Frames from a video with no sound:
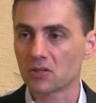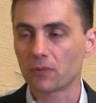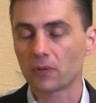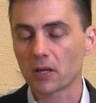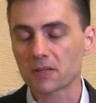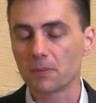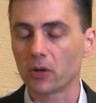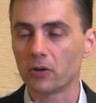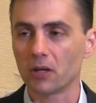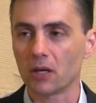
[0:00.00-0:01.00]
So for us,
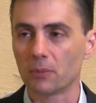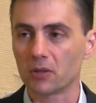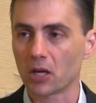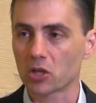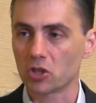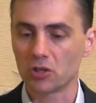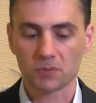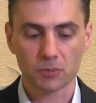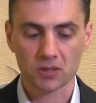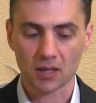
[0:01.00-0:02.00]
modern data protection
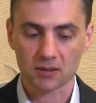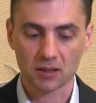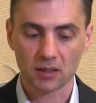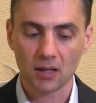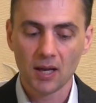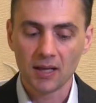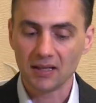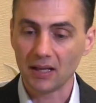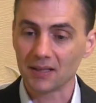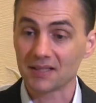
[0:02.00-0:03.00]
is protecting data,